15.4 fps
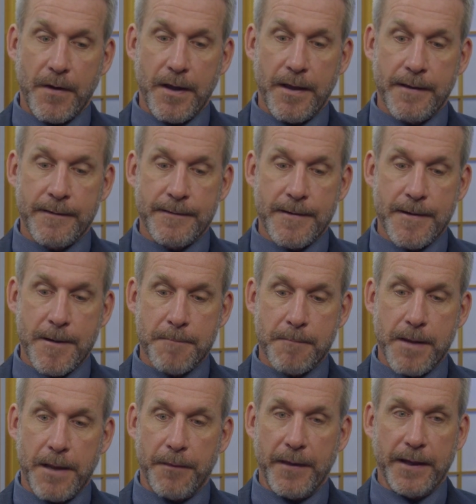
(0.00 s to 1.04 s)

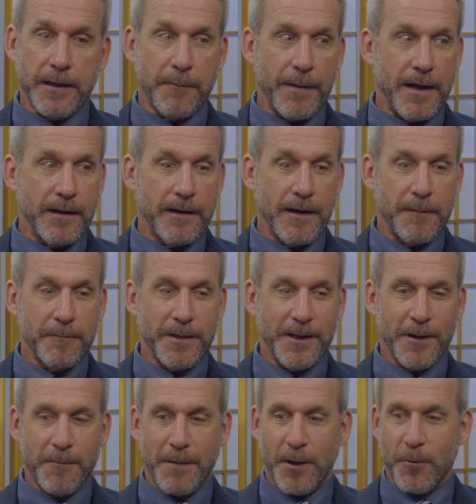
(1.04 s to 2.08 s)
And thinking about
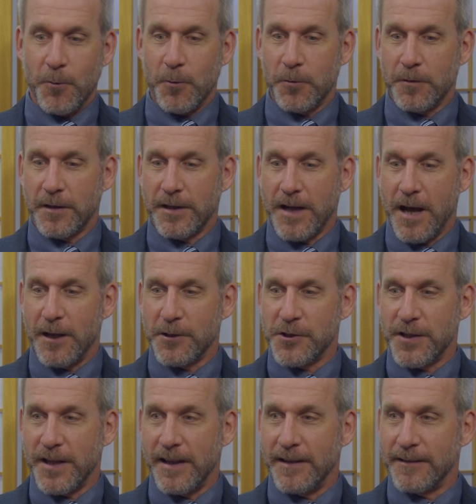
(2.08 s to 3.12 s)
my old
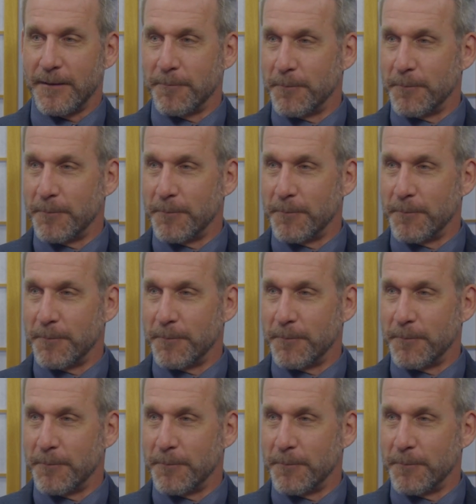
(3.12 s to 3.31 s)
college days,